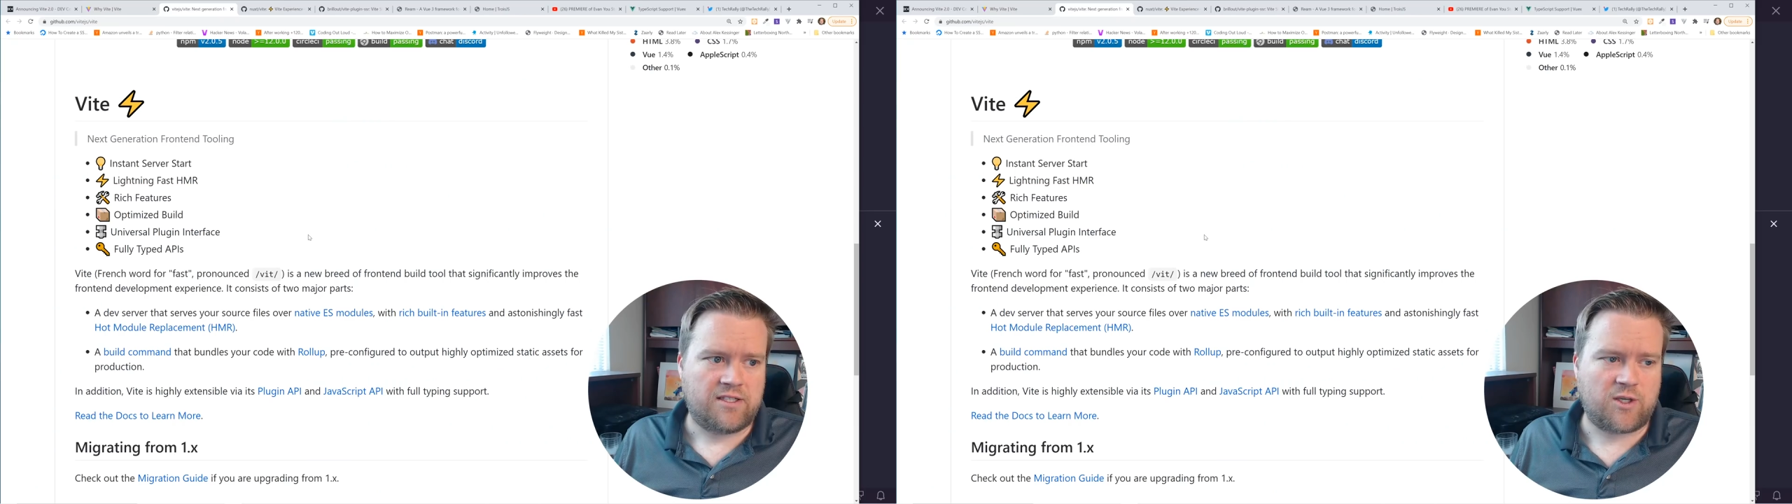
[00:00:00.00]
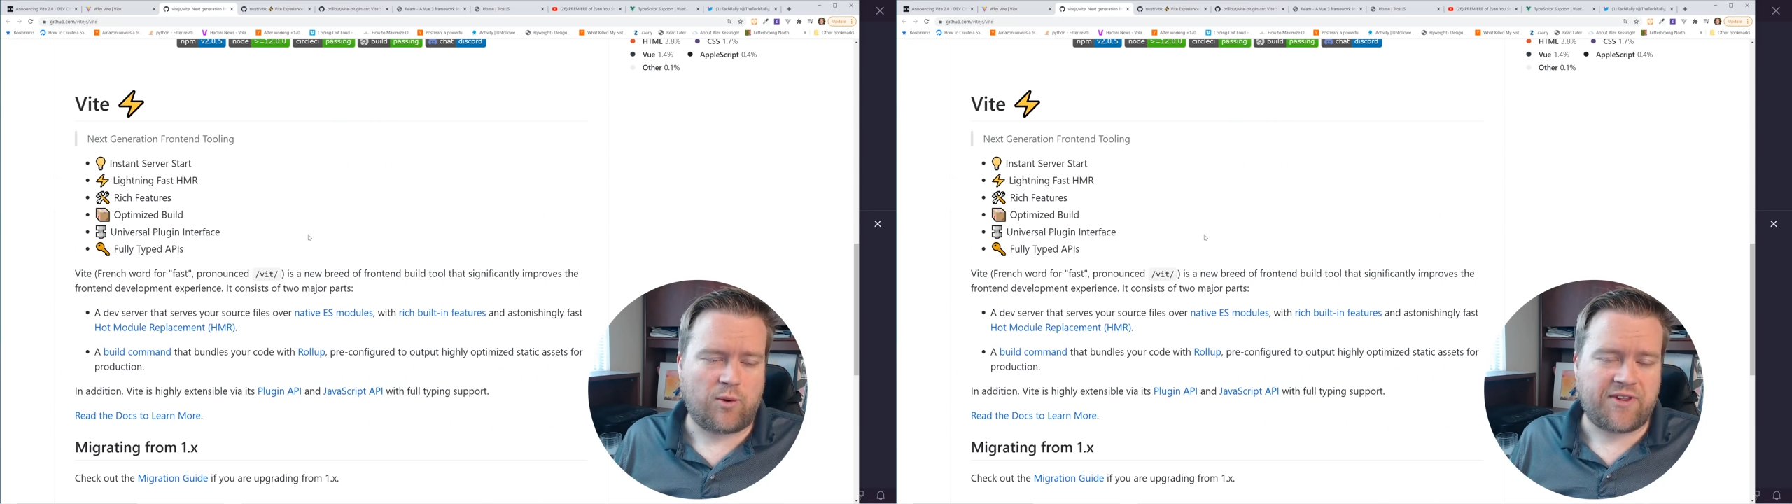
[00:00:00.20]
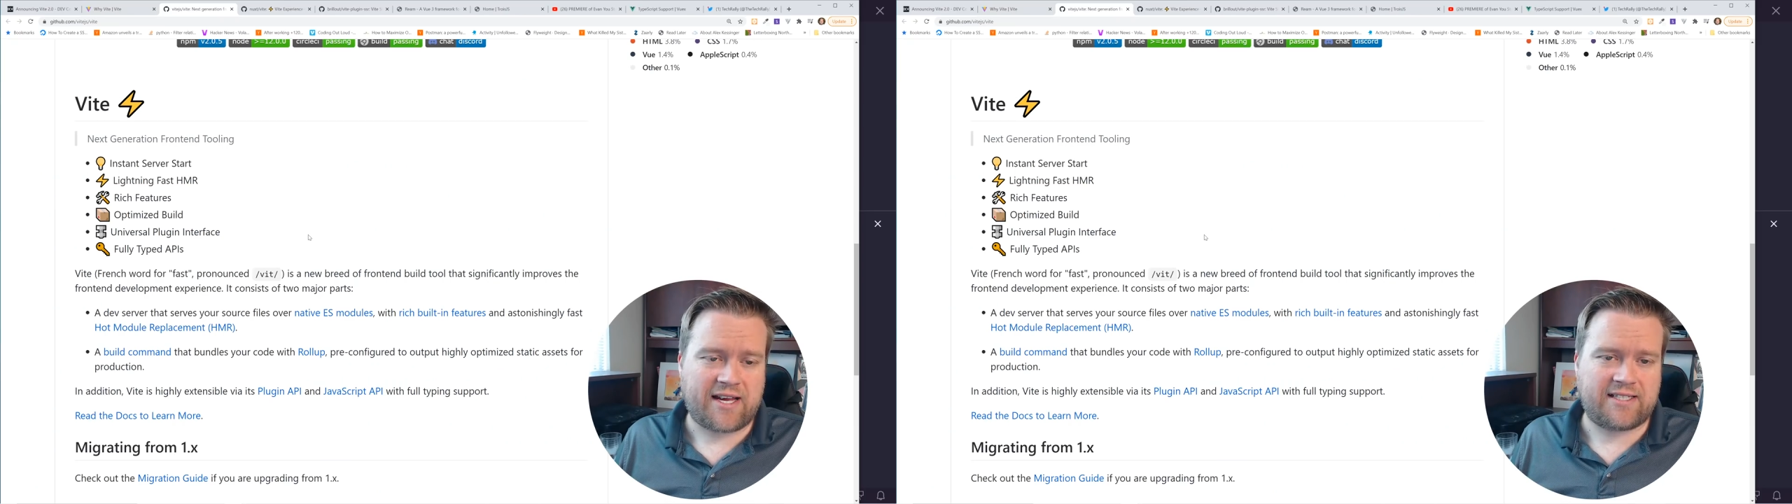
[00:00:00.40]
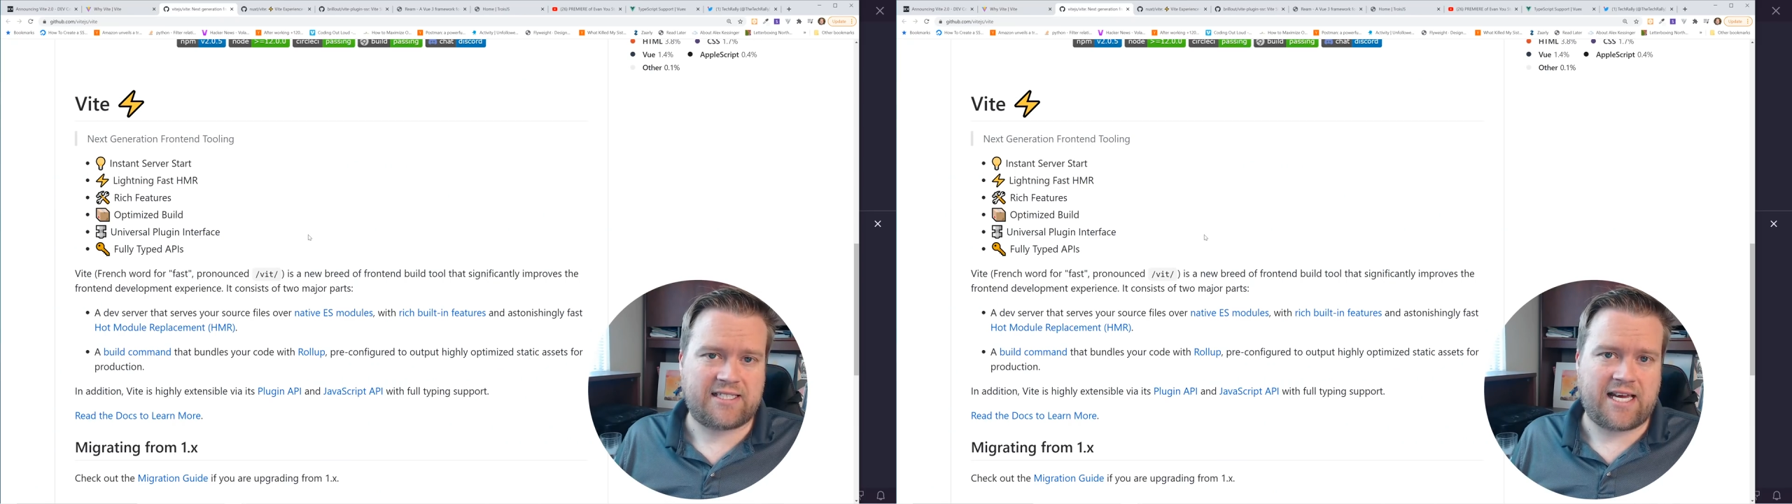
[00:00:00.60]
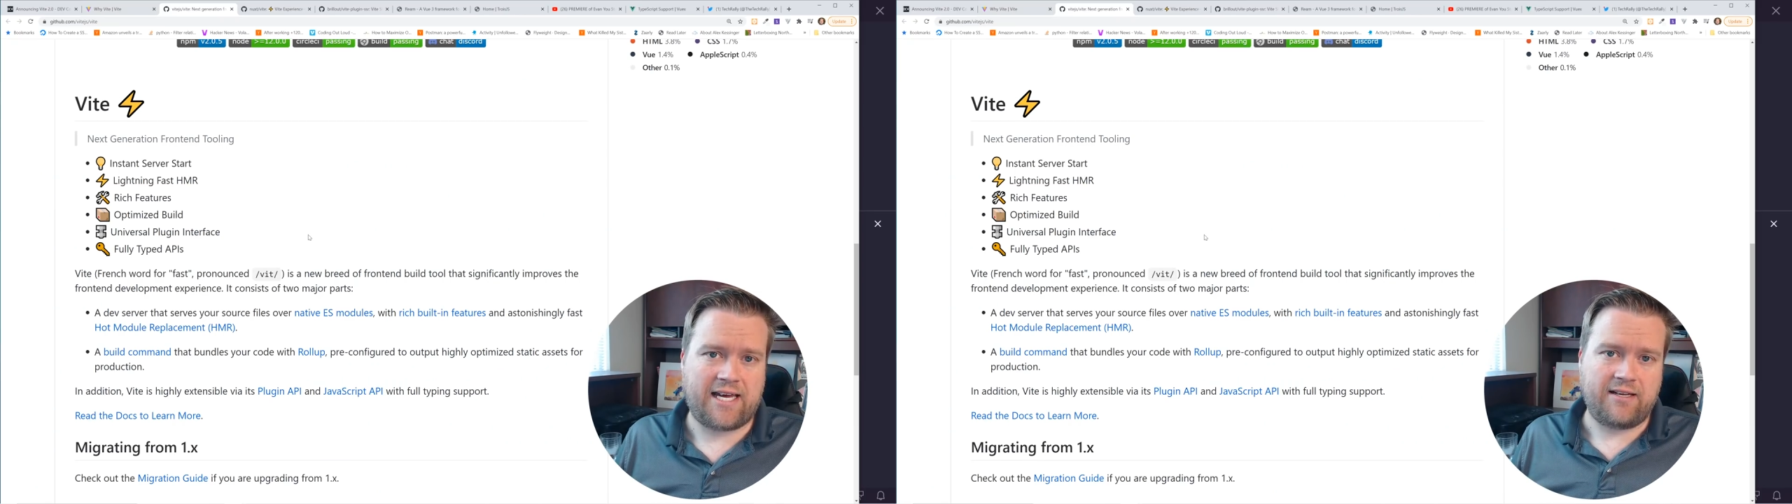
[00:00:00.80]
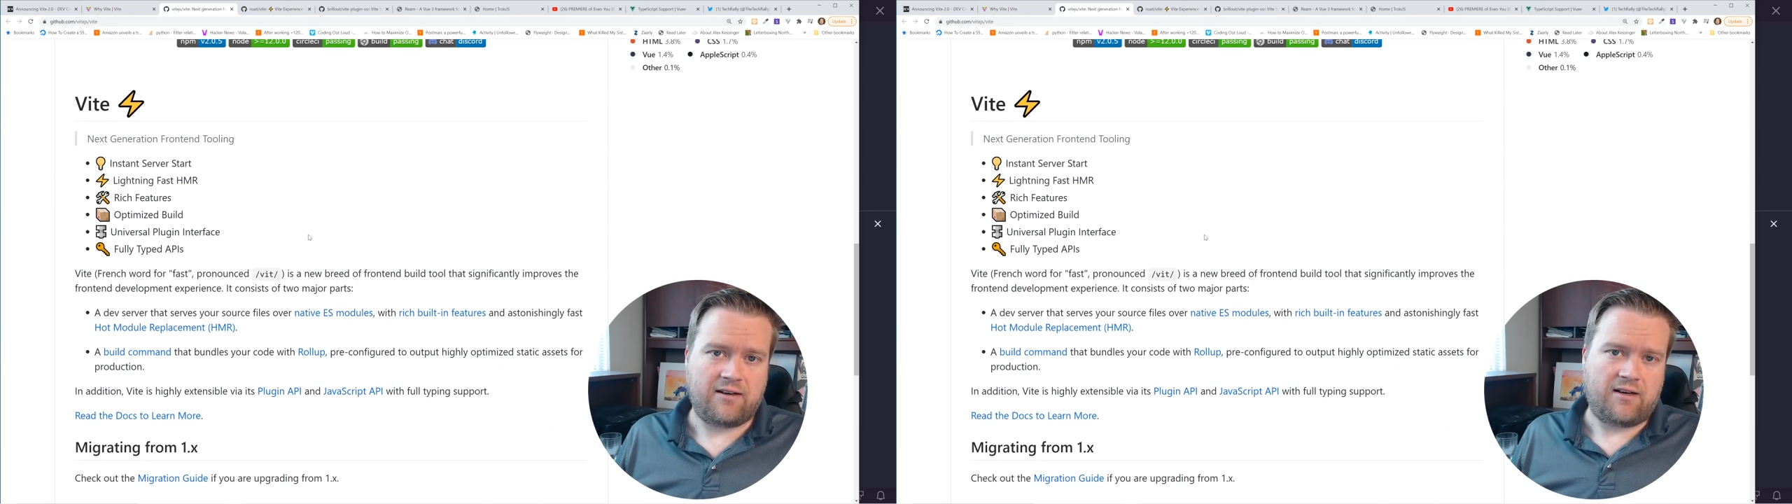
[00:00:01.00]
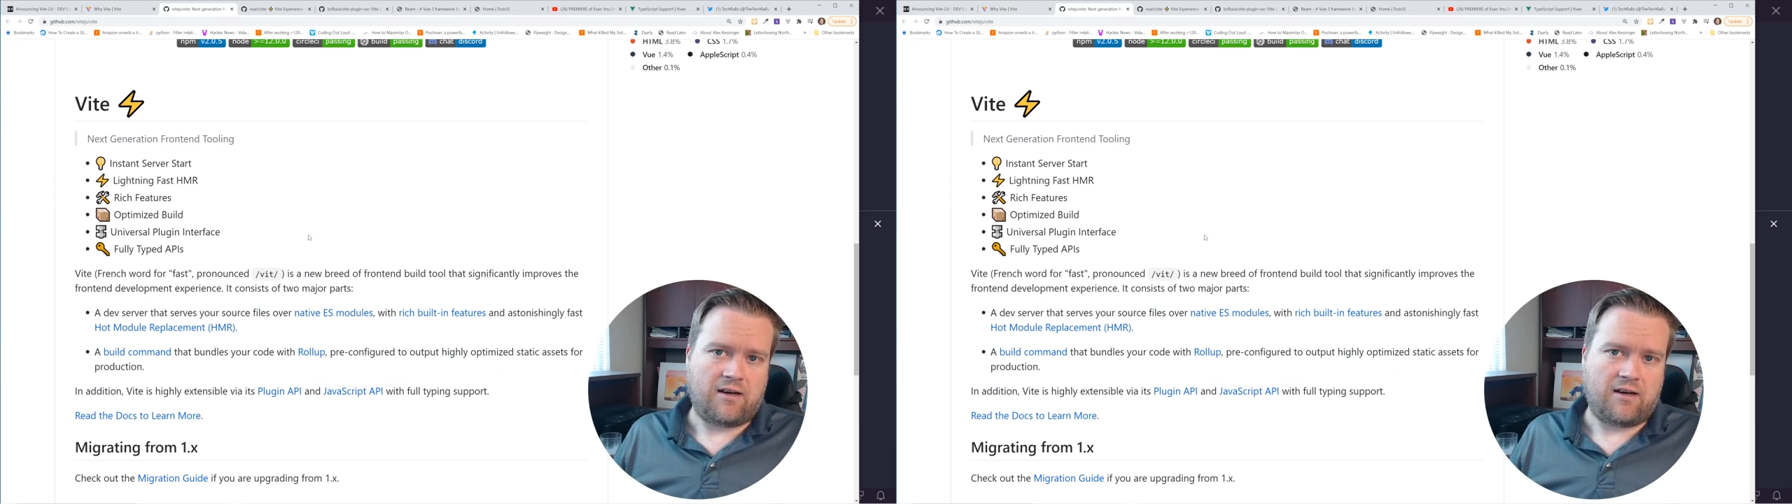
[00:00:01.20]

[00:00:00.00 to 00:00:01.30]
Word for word: So with that said,